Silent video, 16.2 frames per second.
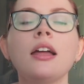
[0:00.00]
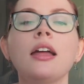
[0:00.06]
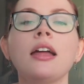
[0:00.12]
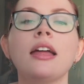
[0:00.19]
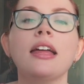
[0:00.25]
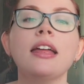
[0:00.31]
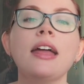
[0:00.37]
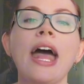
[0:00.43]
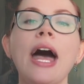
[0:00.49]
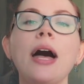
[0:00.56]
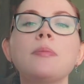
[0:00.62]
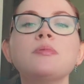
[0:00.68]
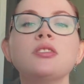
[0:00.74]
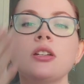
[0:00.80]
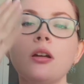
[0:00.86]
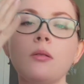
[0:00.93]
it
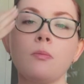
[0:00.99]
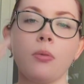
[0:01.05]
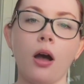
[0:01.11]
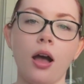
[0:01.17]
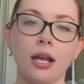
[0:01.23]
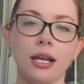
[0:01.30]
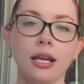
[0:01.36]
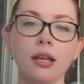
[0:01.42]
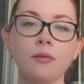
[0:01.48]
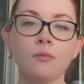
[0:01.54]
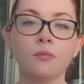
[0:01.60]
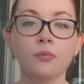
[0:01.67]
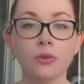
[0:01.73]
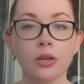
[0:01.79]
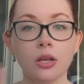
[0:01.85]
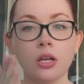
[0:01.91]
helps your body,
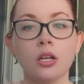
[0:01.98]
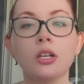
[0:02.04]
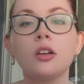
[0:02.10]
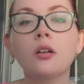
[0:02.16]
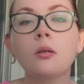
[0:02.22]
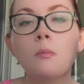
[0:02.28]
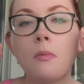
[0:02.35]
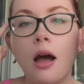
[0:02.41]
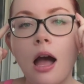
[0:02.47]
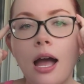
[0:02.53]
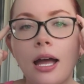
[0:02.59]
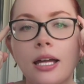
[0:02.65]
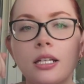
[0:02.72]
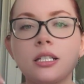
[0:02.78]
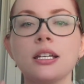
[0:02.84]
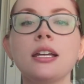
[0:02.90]
your
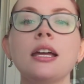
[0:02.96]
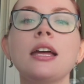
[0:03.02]
mind,